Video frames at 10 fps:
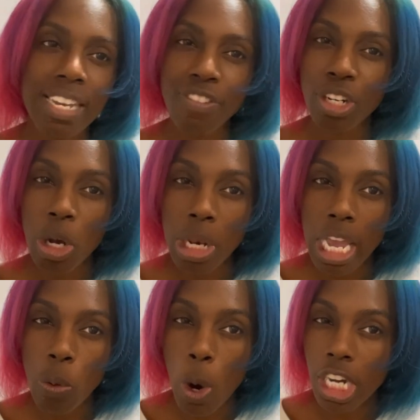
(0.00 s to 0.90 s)
If you don't
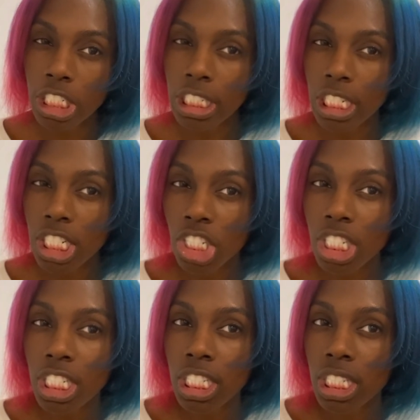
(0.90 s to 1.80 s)
like washing
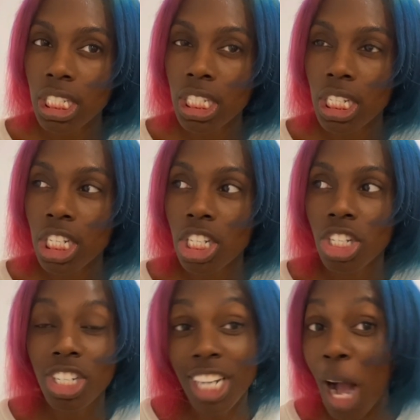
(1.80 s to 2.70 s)
dishes,
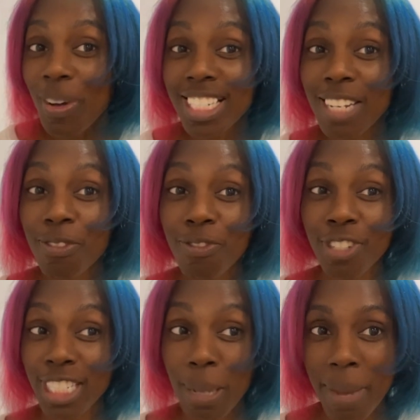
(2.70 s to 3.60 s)
you can always leave them
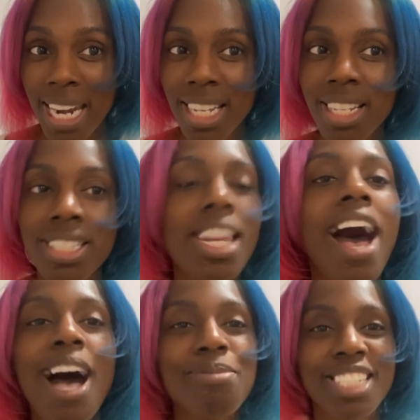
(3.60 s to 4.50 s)
for somebody else.
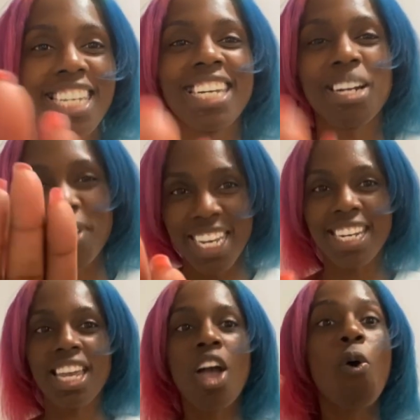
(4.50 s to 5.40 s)
Nah, I'm just kidding. I'm
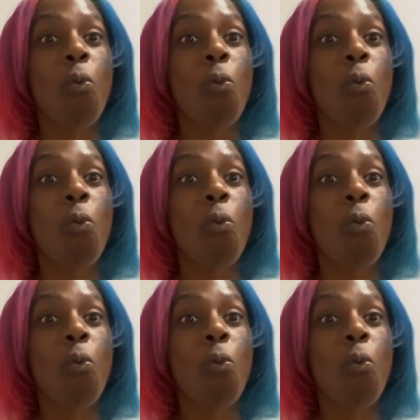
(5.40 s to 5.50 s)
kidding.